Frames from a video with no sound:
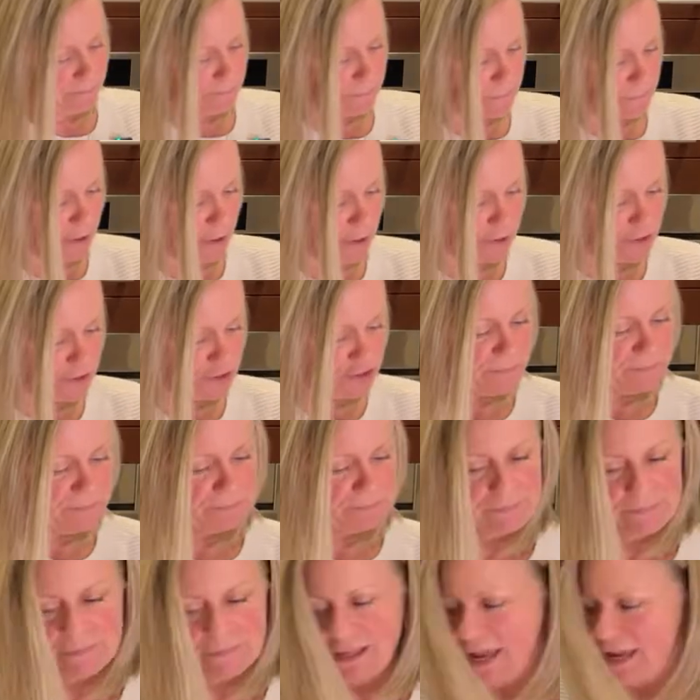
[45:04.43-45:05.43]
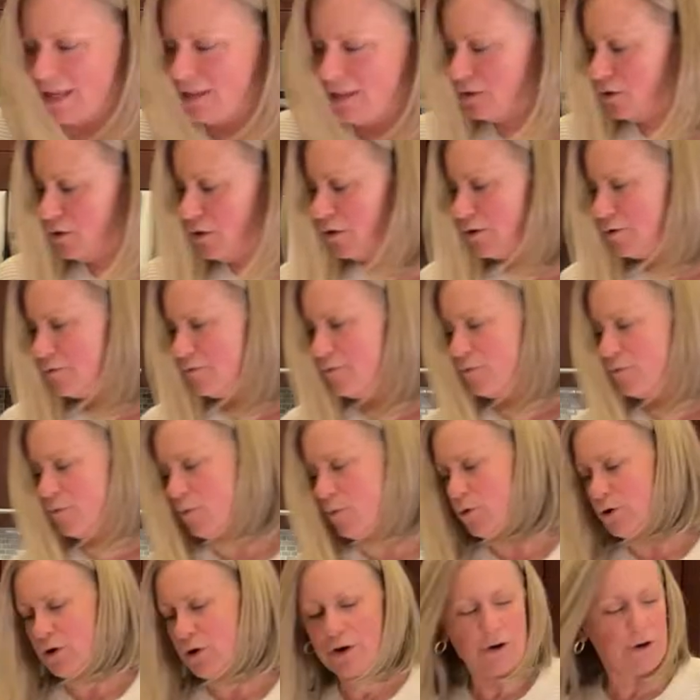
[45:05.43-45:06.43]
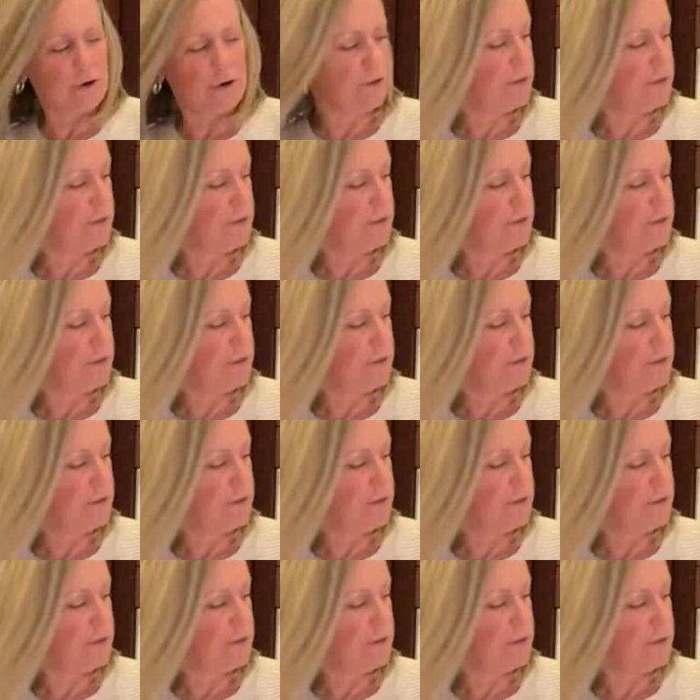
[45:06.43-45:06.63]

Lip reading: arch, and look for